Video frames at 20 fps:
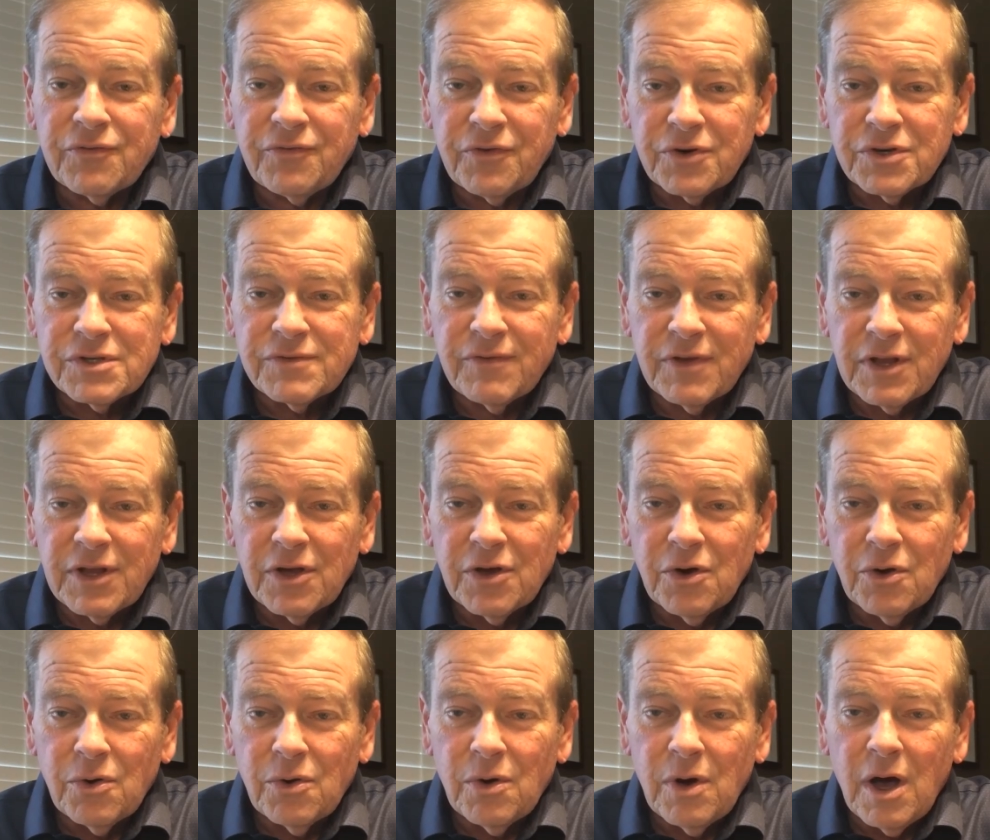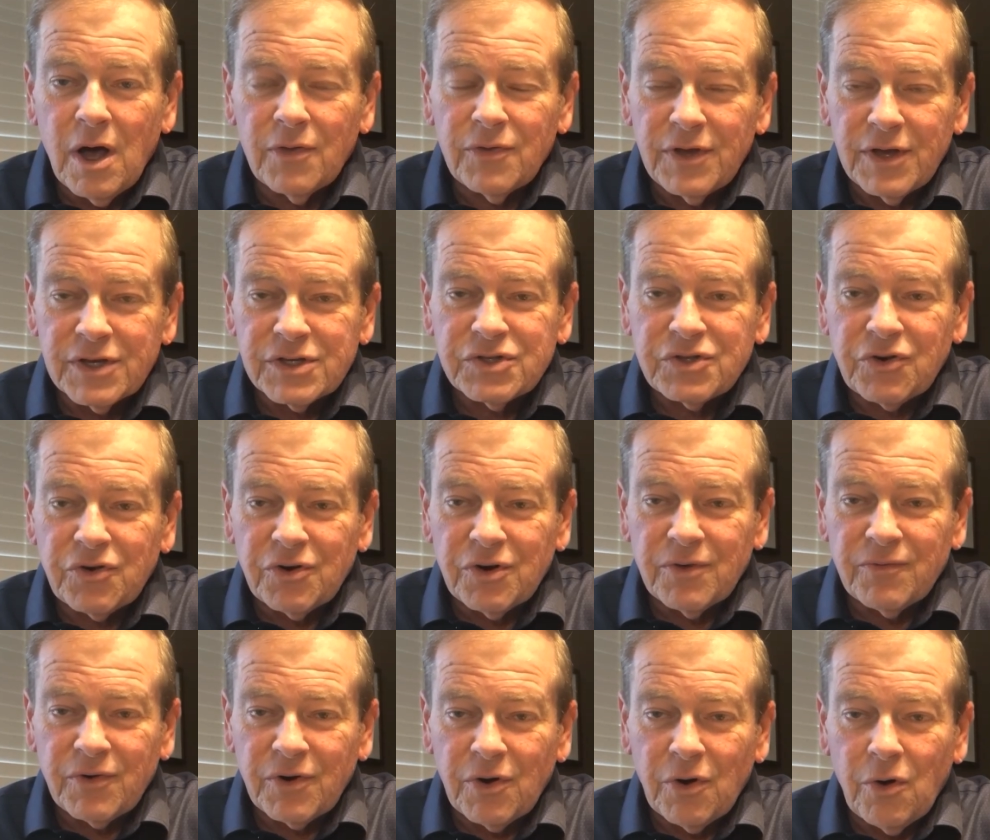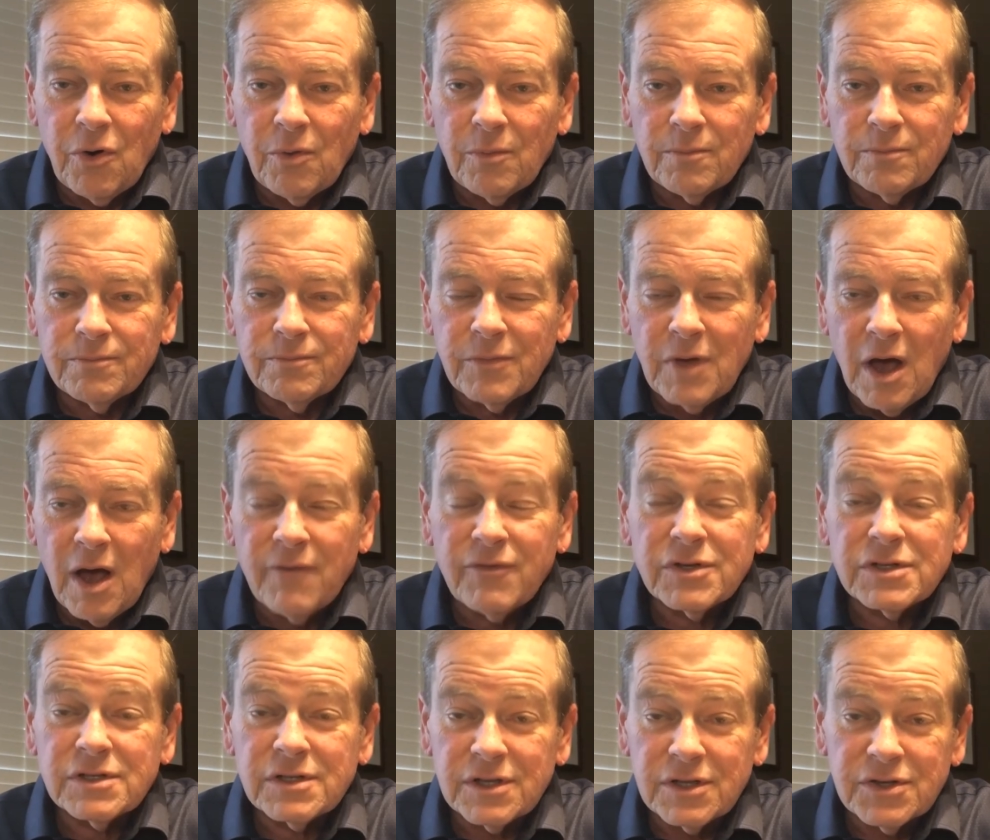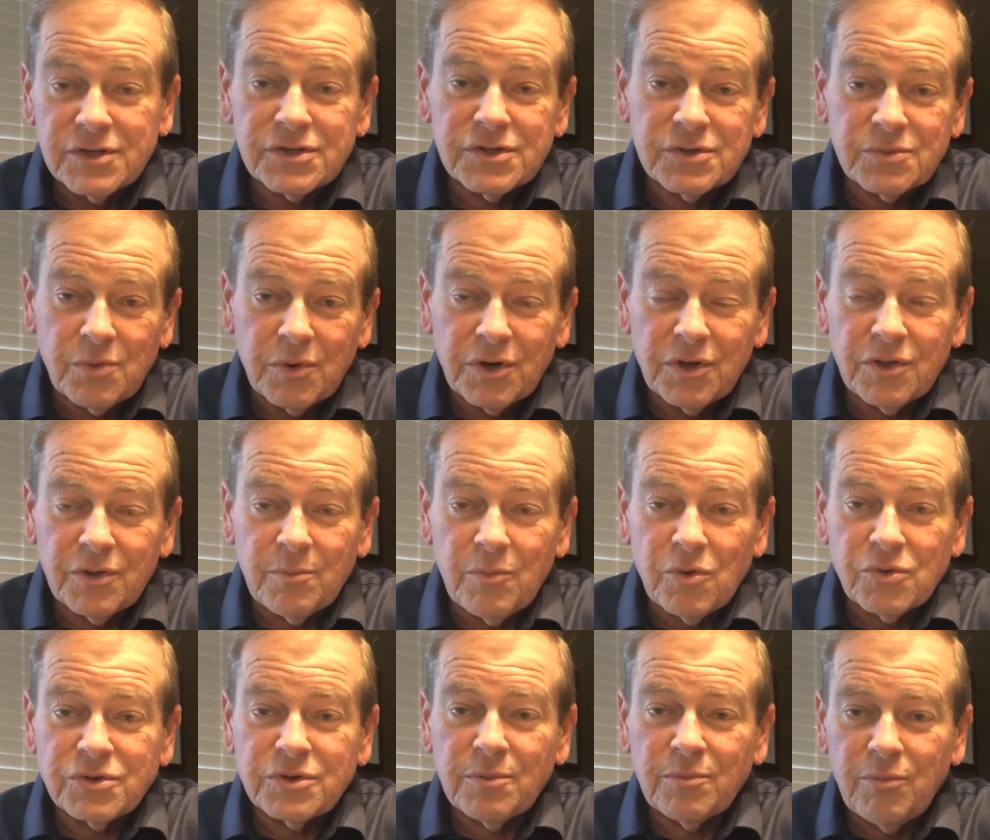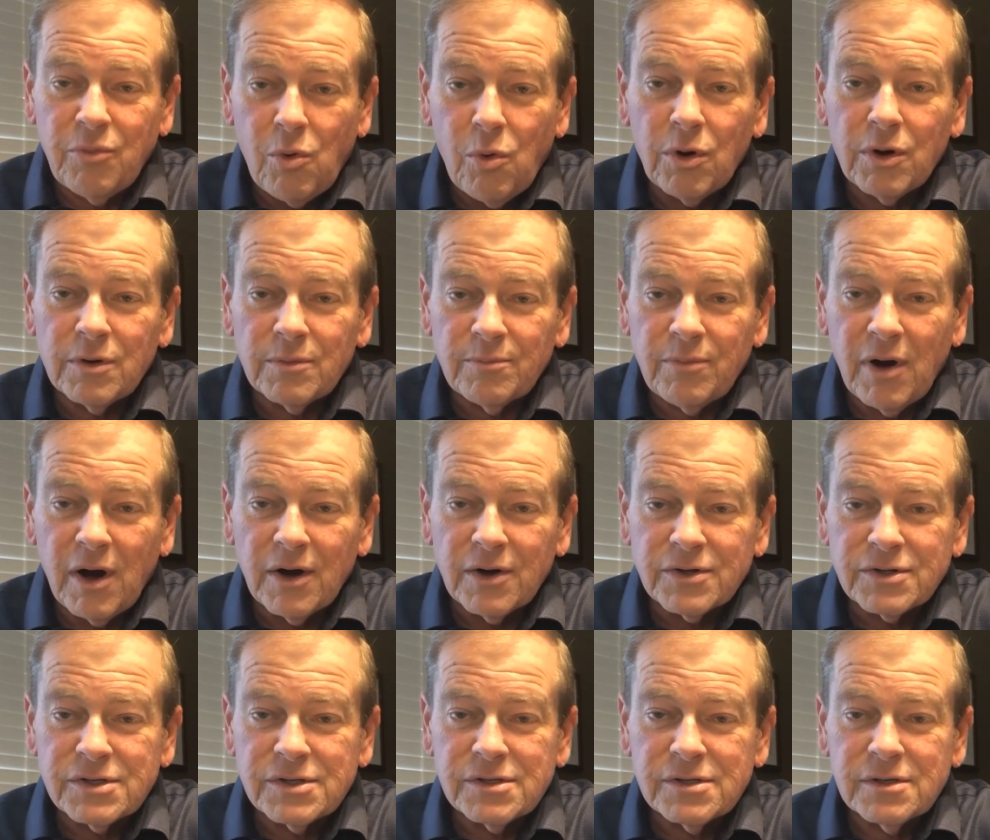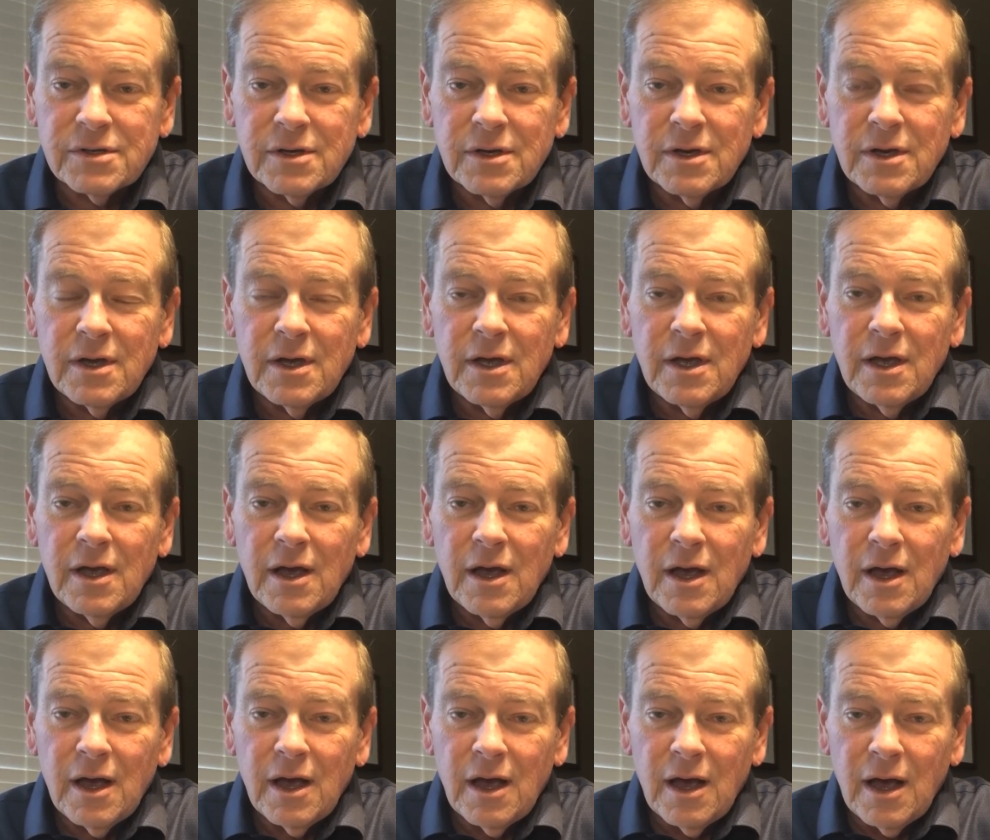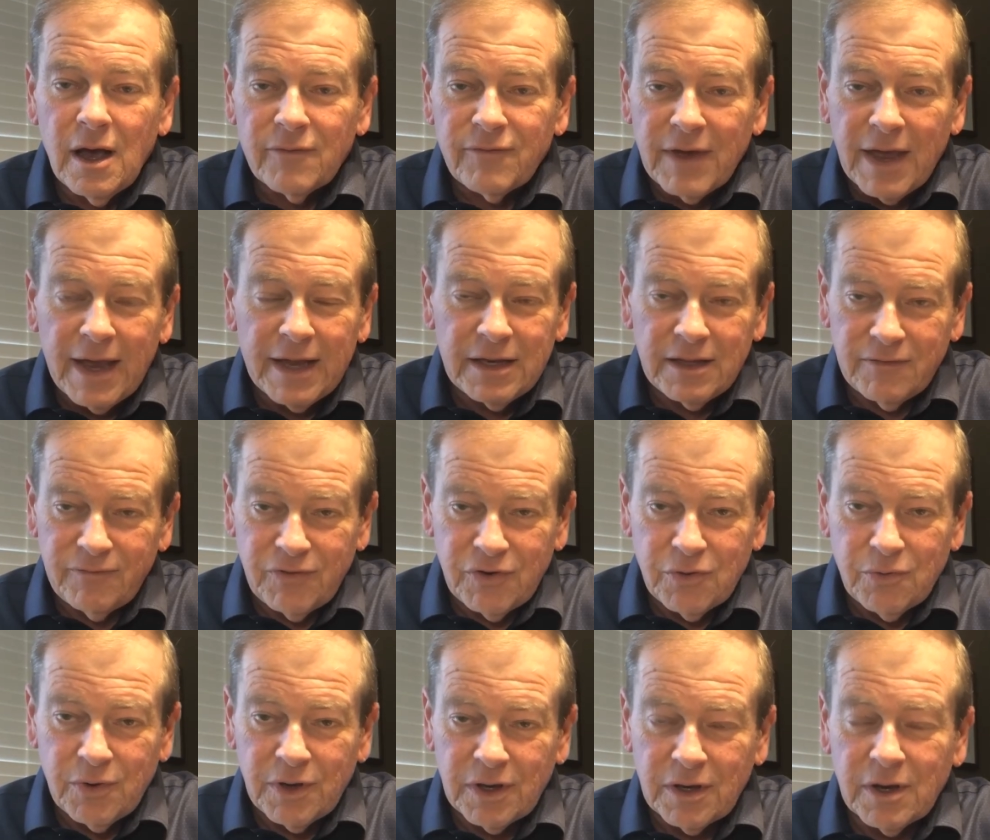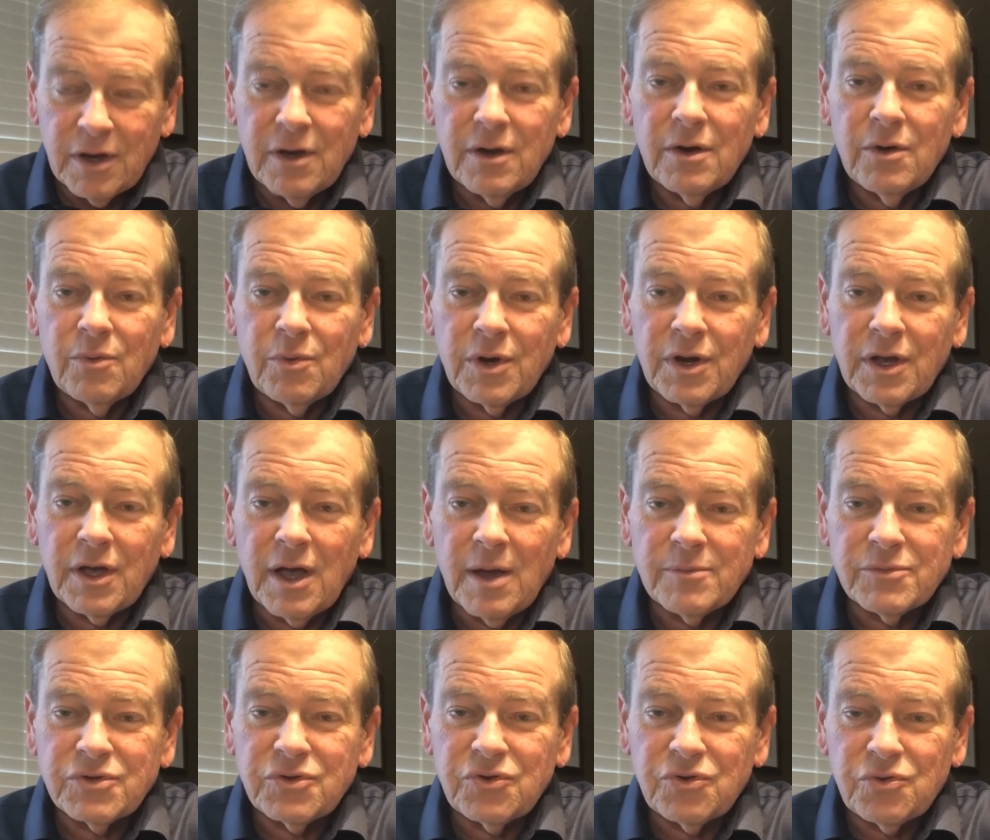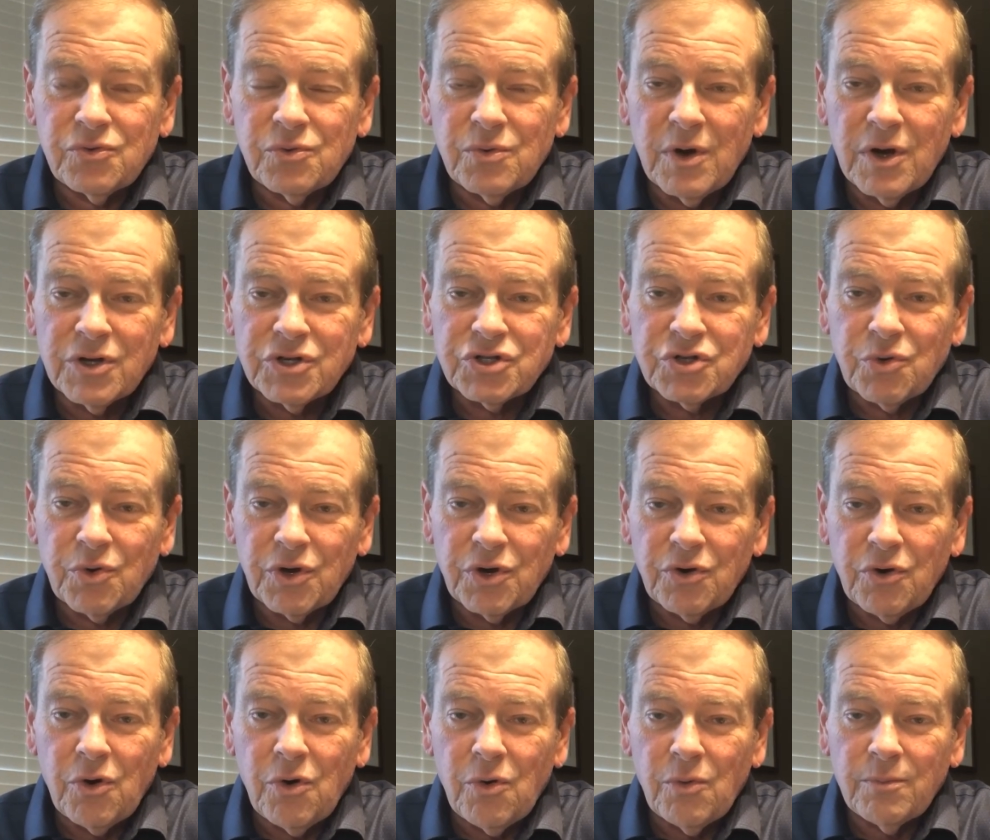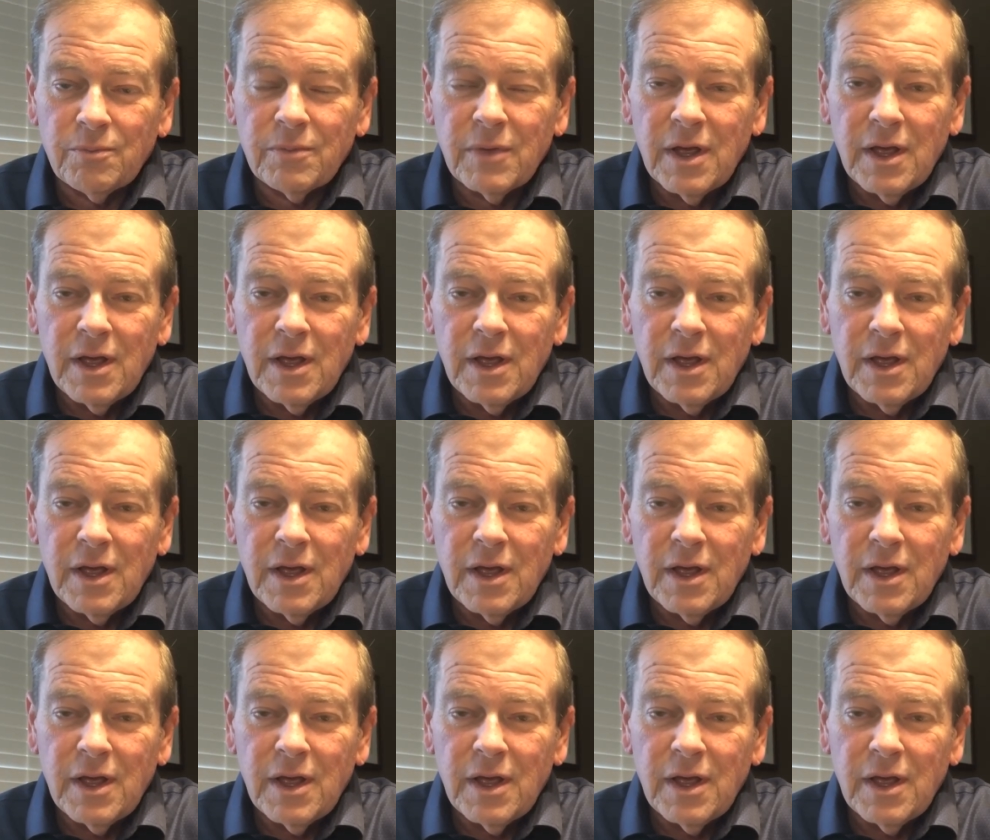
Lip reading: the first video on the exterior of your home. Obviously, this is one of the most important parts of any viewing when it comes to showing your home.